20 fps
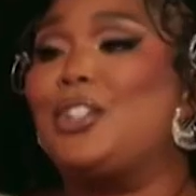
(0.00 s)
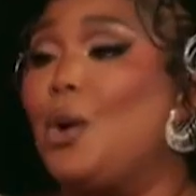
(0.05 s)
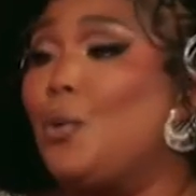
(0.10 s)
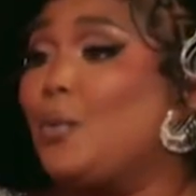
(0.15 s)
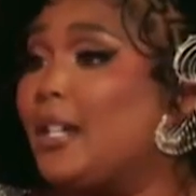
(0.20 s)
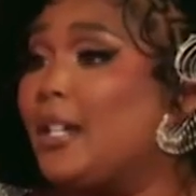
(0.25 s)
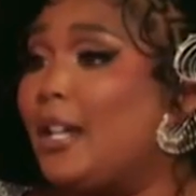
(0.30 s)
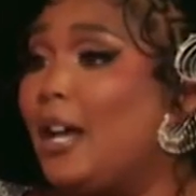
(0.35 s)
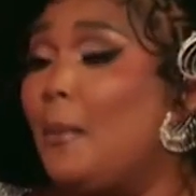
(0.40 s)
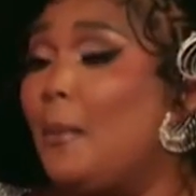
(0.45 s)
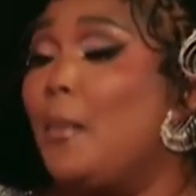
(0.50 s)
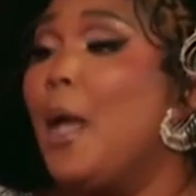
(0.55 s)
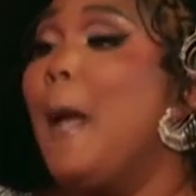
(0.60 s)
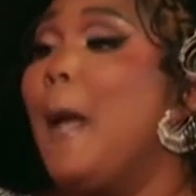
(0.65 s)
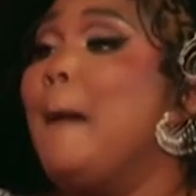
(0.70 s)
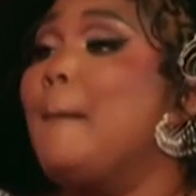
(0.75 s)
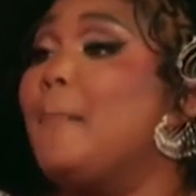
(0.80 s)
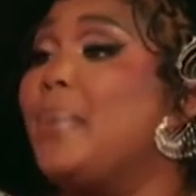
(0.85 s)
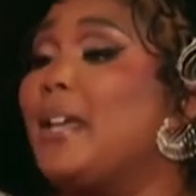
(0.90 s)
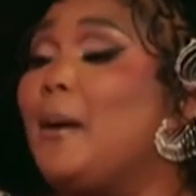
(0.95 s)
Soak it up,
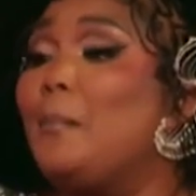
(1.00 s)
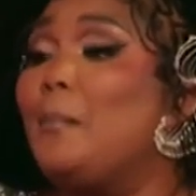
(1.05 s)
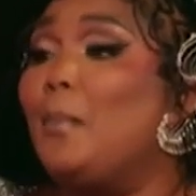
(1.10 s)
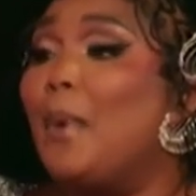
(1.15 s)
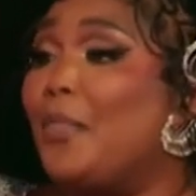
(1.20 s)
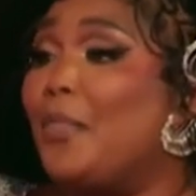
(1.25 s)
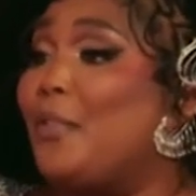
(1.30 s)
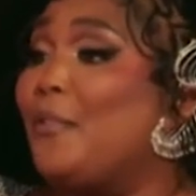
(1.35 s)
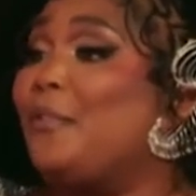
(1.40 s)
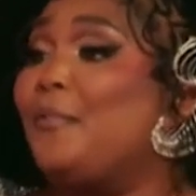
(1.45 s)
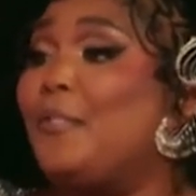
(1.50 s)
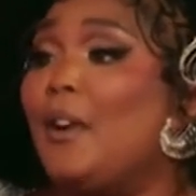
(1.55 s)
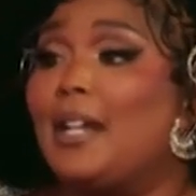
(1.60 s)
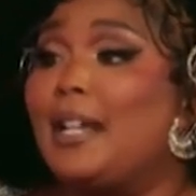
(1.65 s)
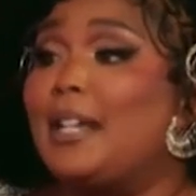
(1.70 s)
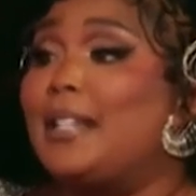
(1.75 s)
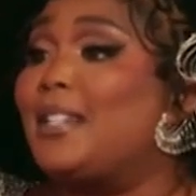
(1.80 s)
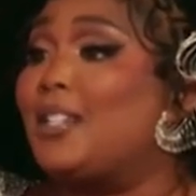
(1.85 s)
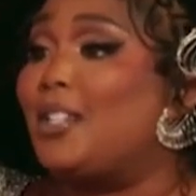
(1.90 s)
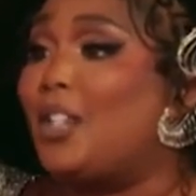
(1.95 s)
be a motherfucking